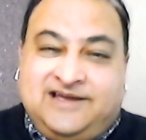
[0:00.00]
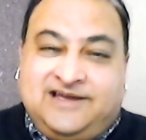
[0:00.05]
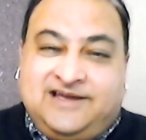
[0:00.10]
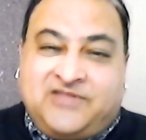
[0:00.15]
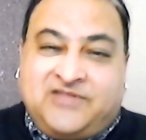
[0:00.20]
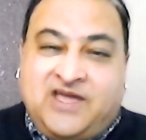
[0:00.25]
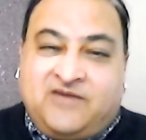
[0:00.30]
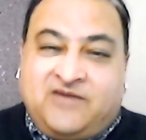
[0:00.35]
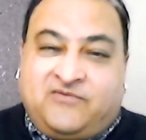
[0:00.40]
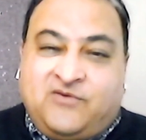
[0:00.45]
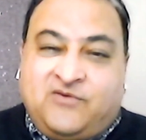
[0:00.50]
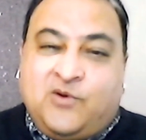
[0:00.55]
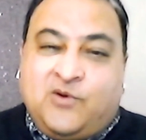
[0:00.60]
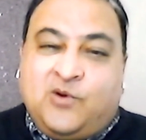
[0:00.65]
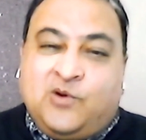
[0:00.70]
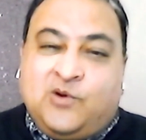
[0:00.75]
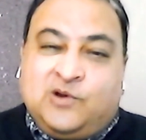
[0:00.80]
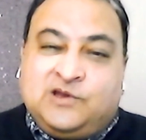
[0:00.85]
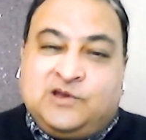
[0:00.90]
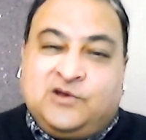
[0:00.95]
and
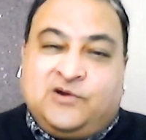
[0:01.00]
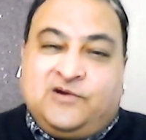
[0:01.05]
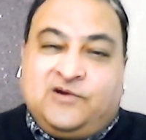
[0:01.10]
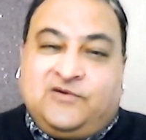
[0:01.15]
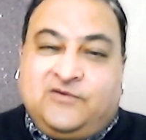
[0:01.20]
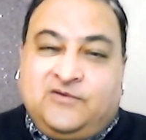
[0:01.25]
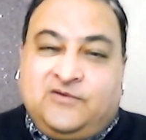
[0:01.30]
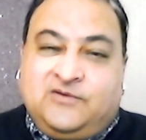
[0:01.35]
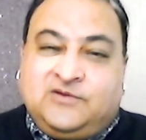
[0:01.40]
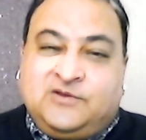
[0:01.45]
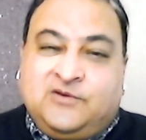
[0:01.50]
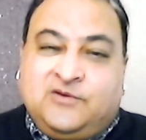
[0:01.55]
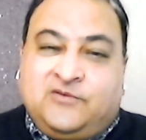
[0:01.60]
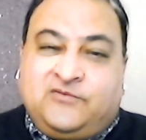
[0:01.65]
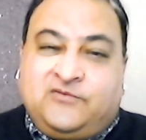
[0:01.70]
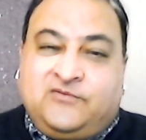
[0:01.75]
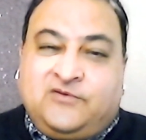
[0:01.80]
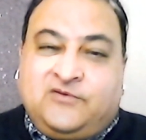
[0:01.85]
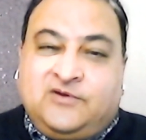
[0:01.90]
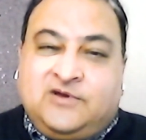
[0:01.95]
therefore all your
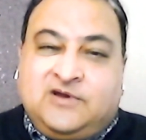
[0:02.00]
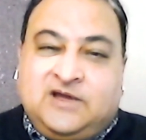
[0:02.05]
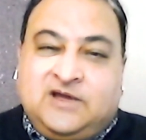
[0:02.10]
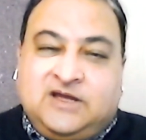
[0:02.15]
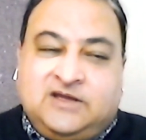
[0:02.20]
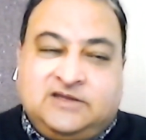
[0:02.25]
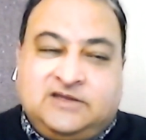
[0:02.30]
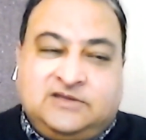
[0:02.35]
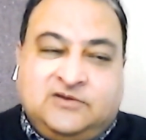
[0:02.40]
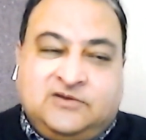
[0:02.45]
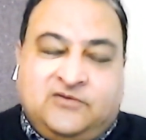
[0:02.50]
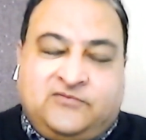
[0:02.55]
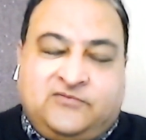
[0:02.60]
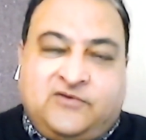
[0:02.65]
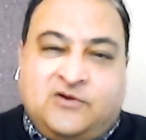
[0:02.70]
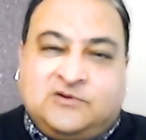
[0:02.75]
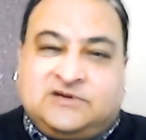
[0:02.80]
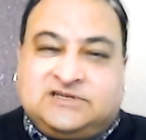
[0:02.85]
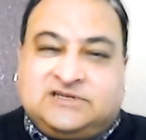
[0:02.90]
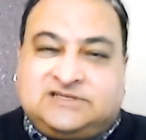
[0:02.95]

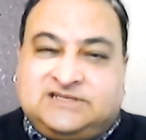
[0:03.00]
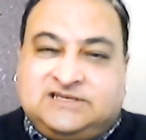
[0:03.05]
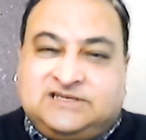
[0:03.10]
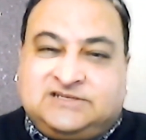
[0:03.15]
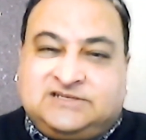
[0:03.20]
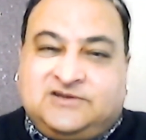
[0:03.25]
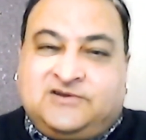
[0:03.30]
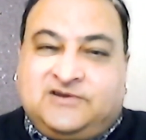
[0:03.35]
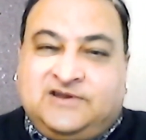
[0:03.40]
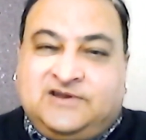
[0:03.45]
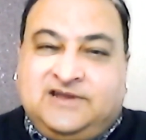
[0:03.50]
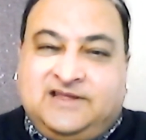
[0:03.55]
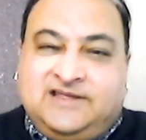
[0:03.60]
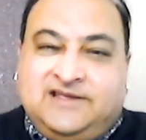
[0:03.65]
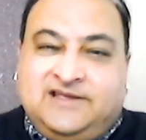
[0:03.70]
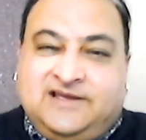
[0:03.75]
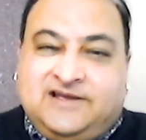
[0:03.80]
focus is on